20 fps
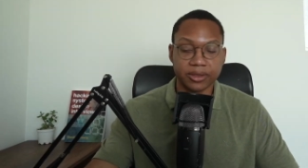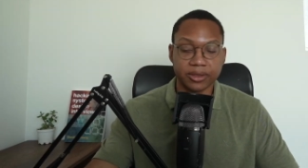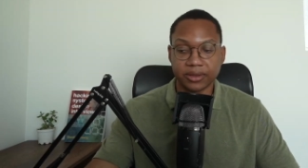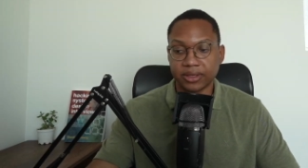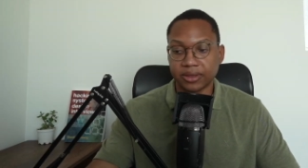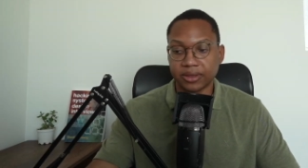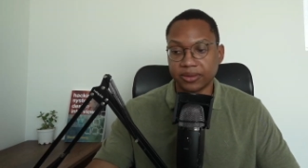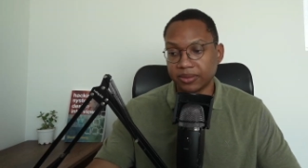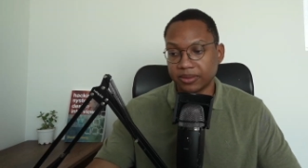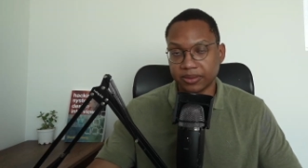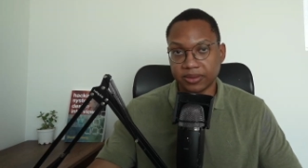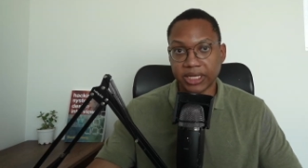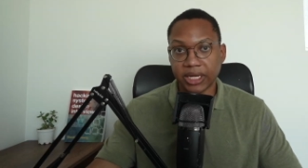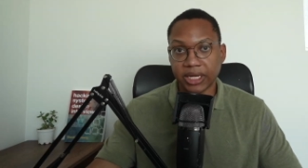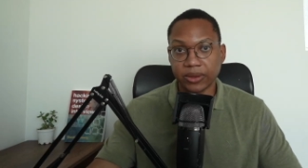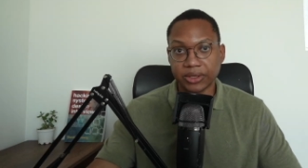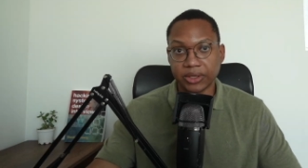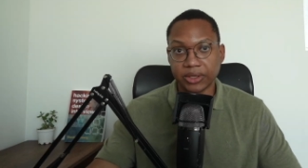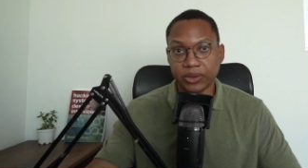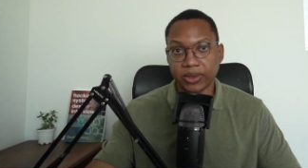they're going to
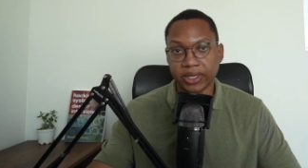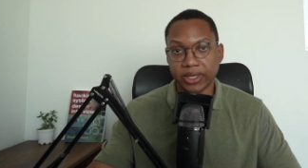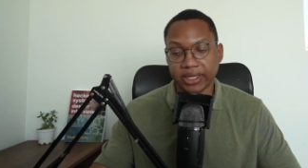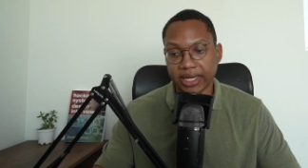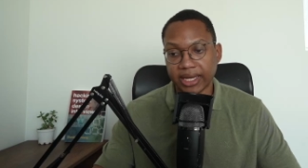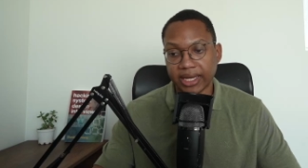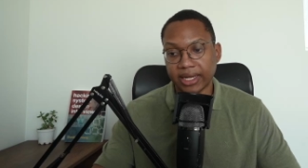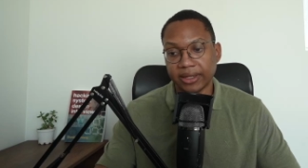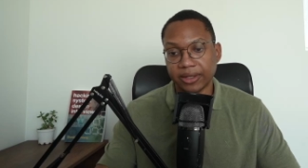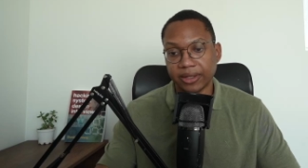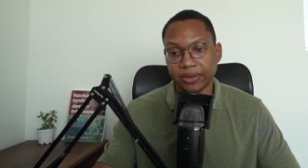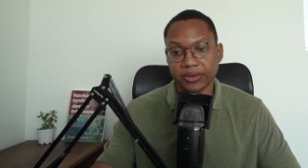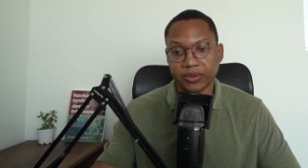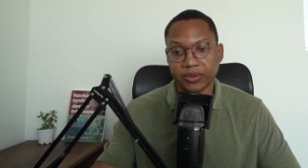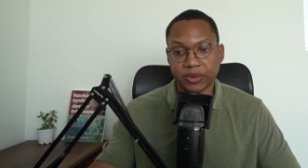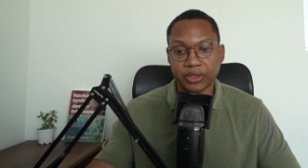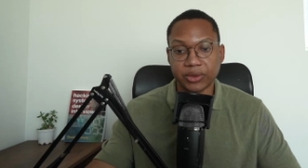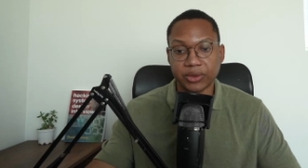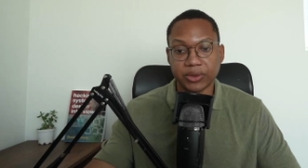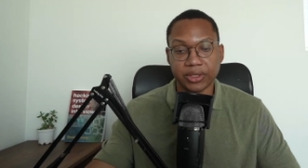tell you like, hey,
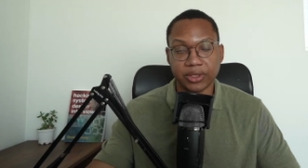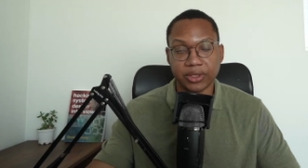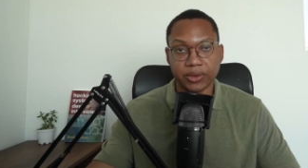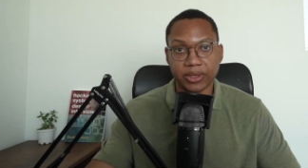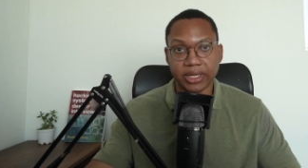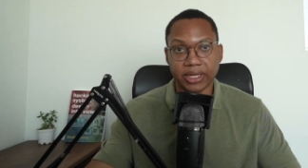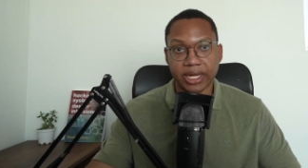here's what you can do.